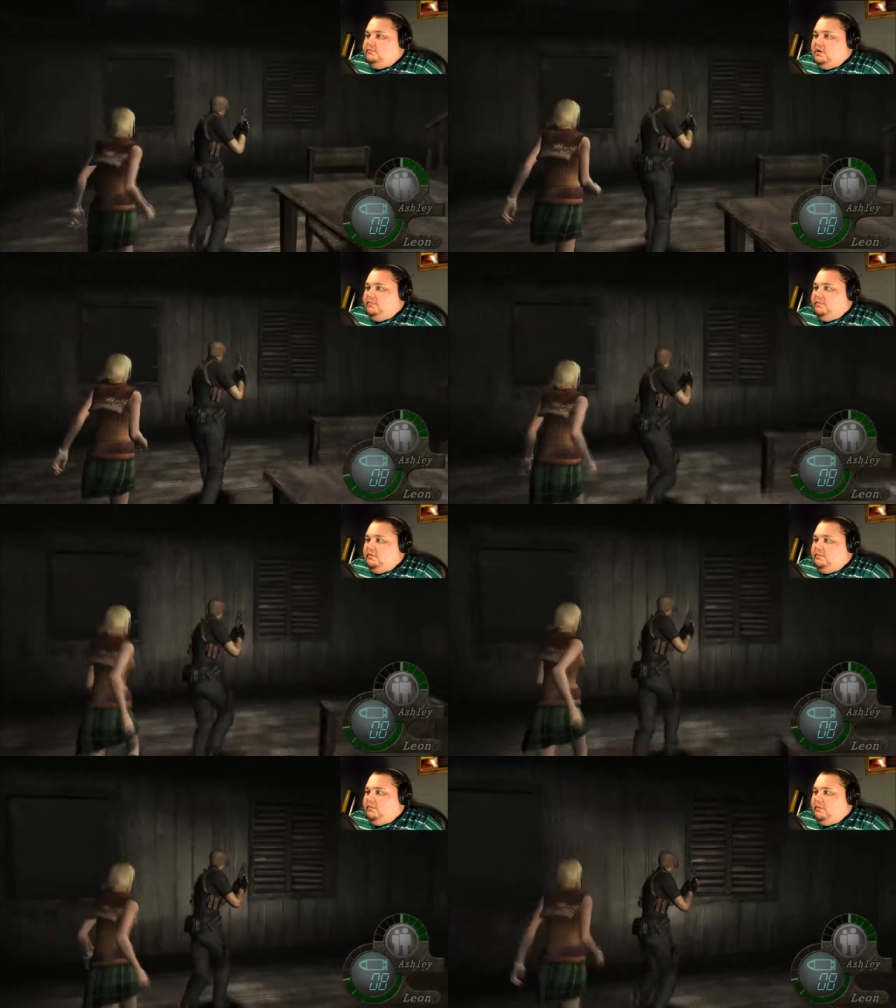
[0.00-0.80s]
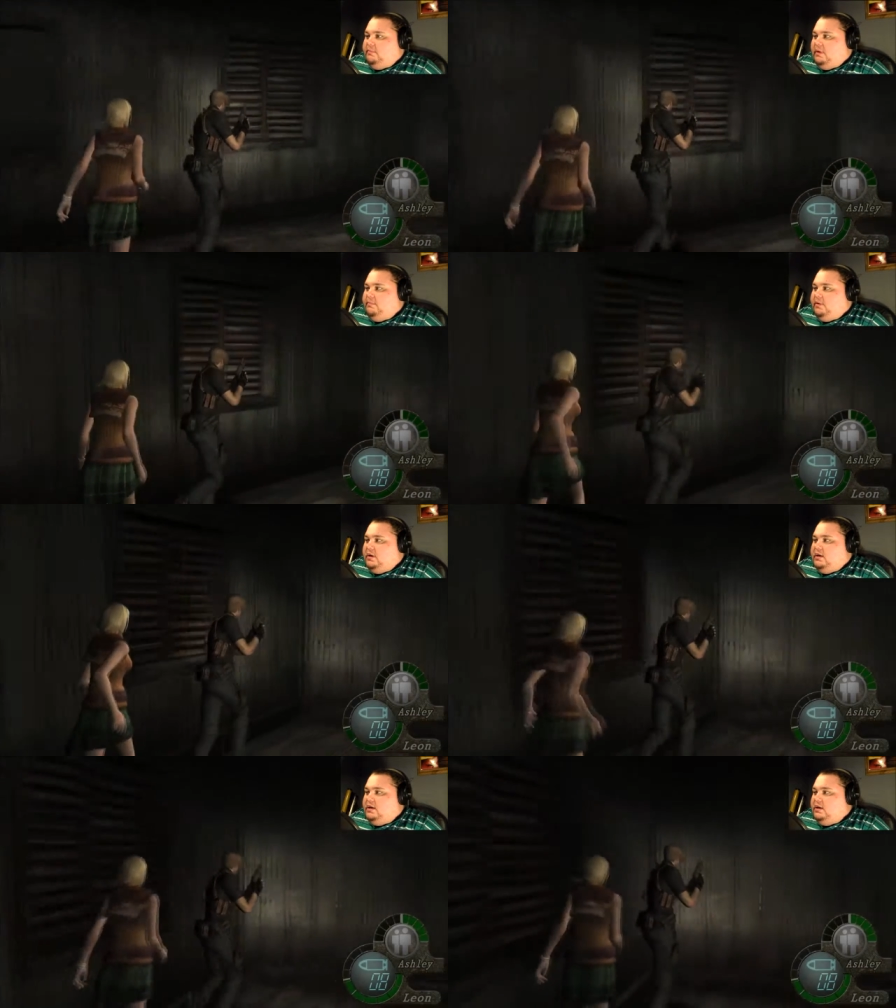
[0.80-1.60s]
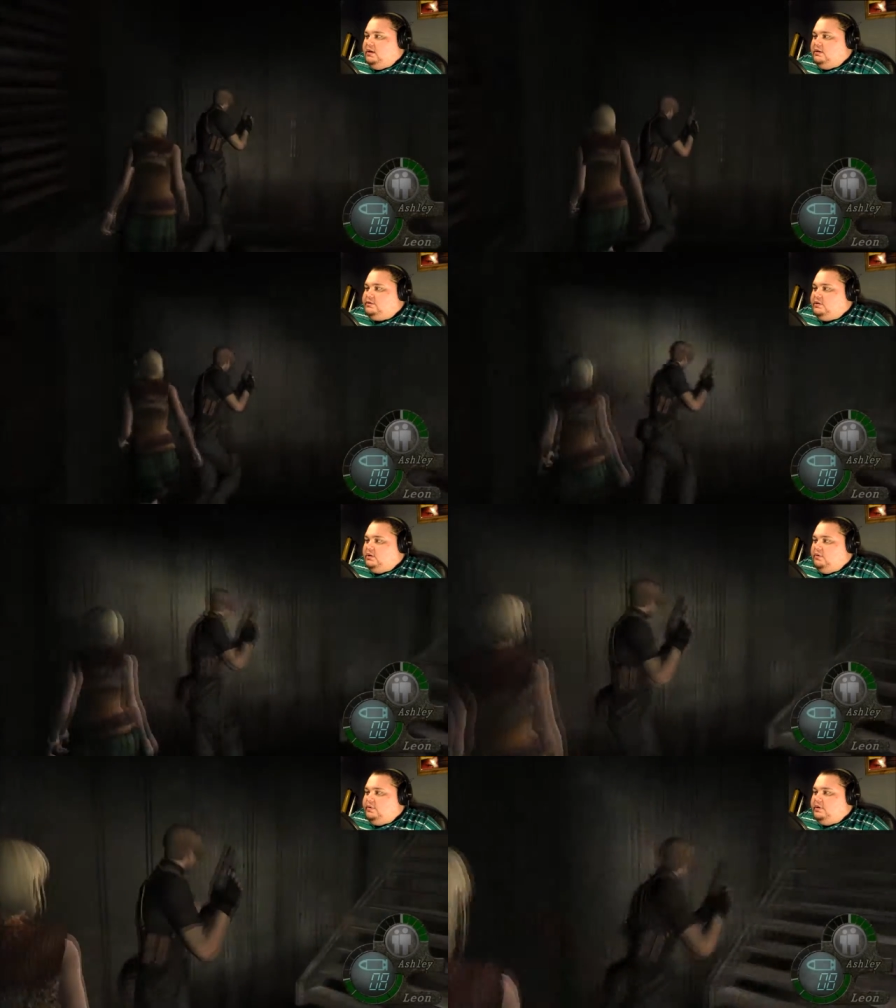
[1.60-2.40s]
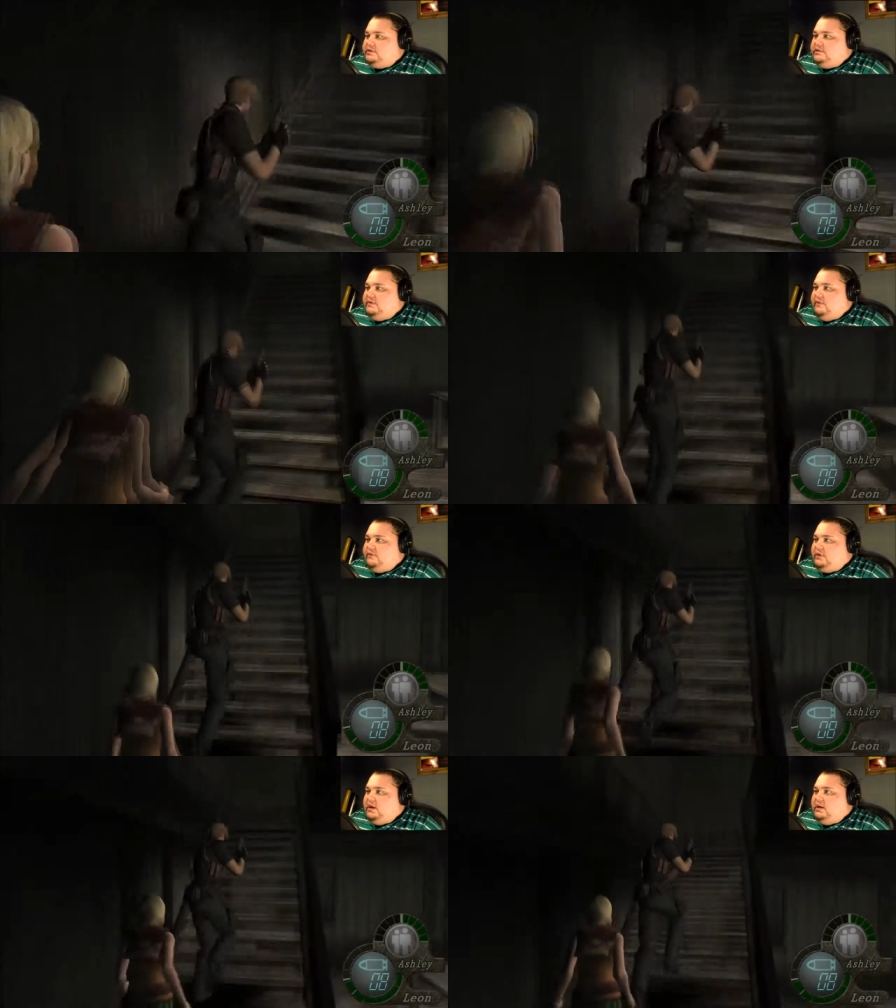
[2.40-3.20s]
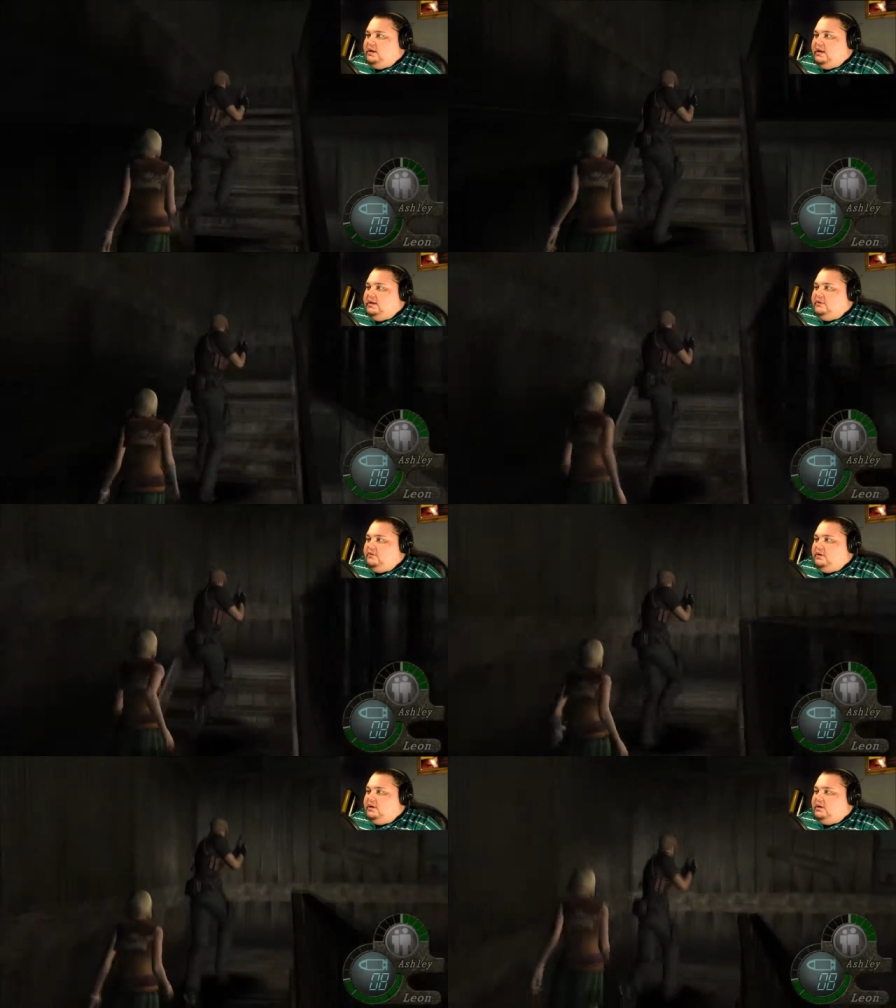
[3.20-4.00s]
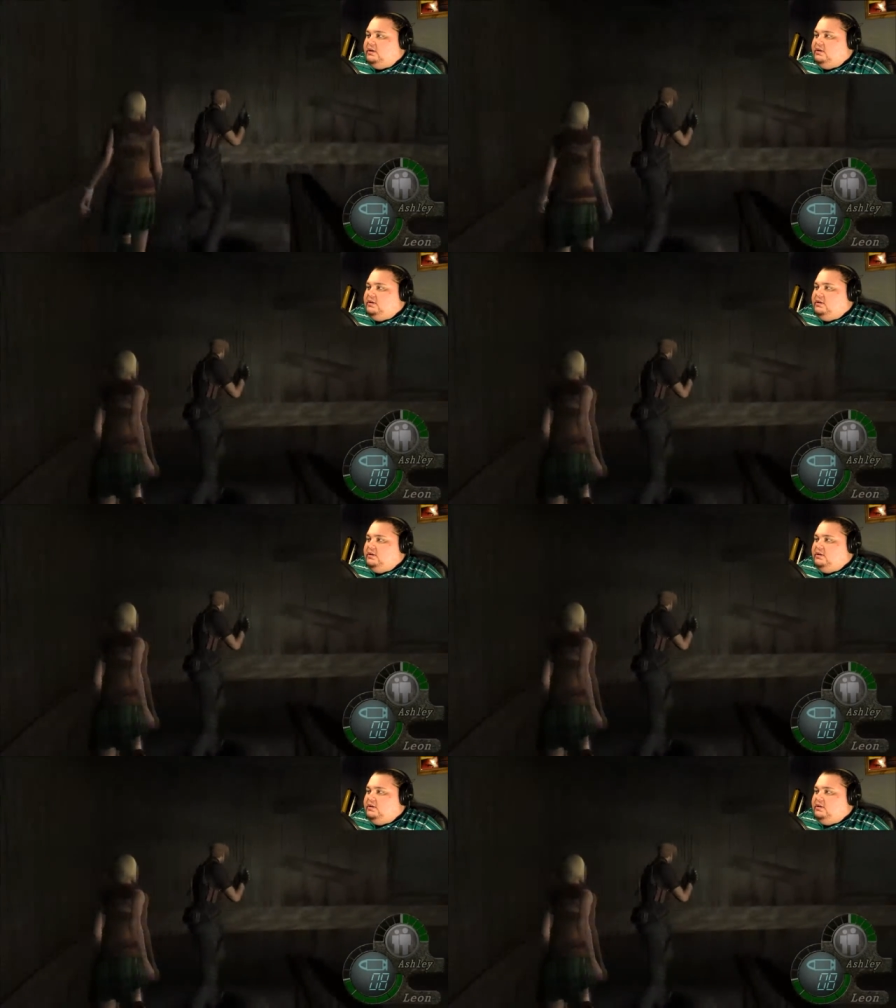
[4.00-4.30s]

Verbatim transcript: Ba -ba -ba Just gonna go up here and see if I forgot anything.